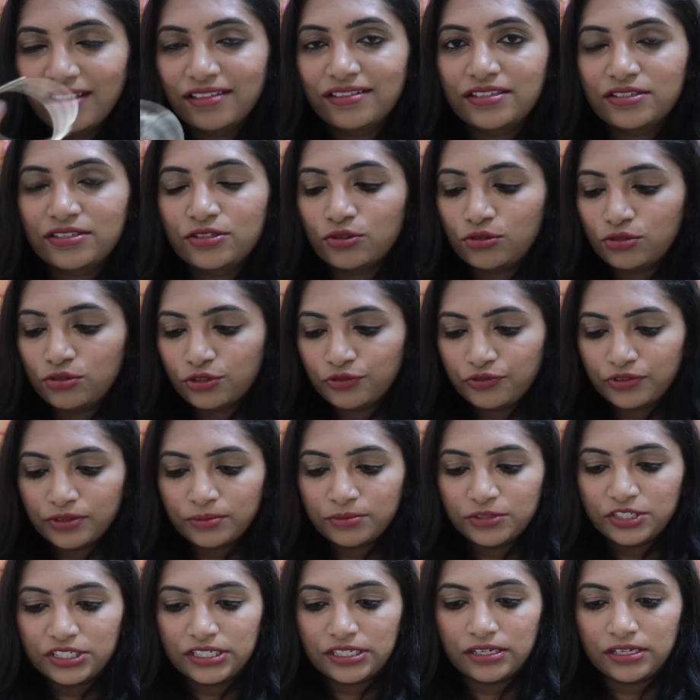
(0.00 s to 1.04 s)
This is also from
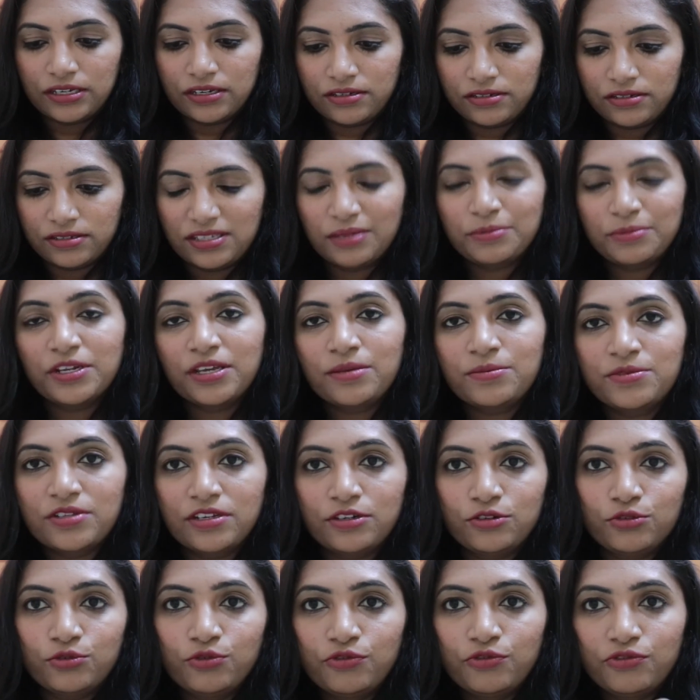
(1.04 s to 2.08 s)
Shein. Sometimes I
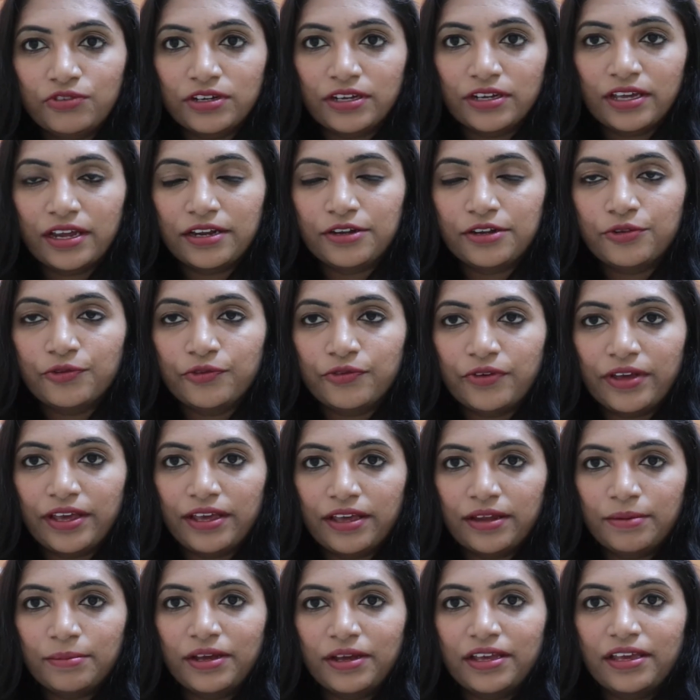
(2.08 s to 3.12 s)
do forget to
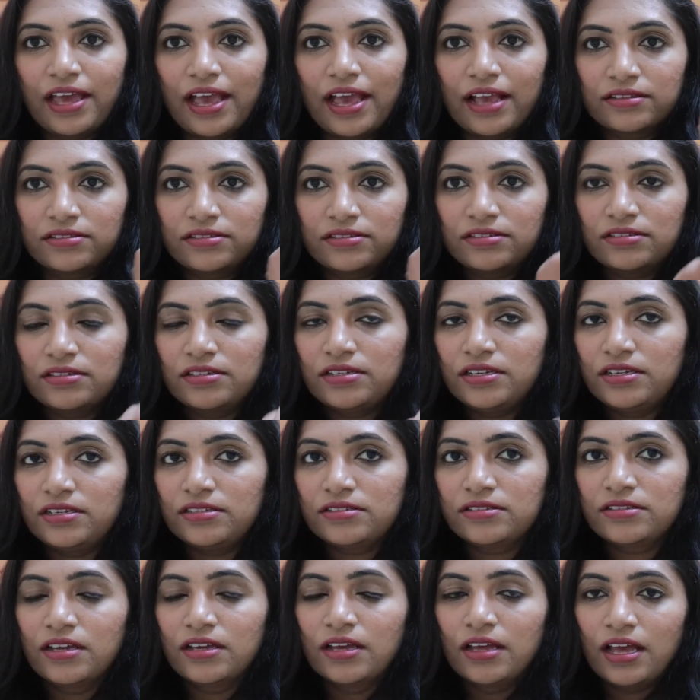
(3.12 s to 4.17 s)
wear my
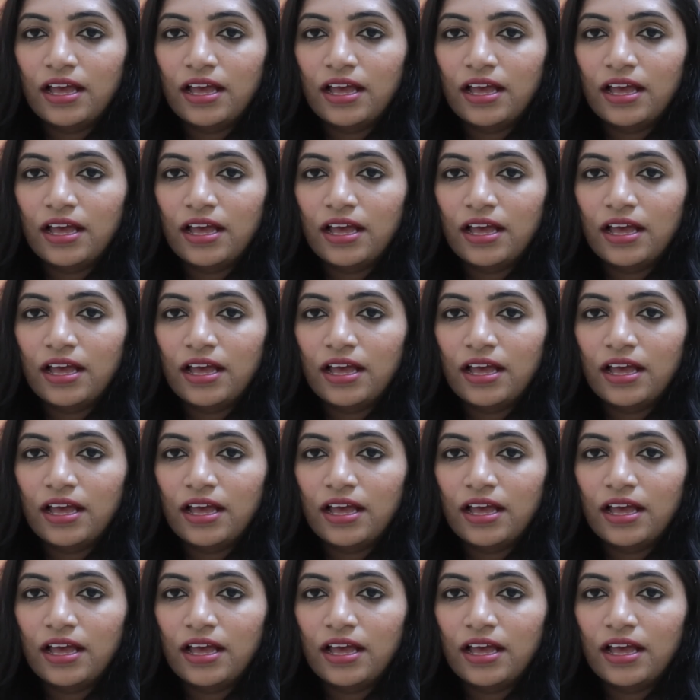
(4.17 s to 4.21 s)
accessories.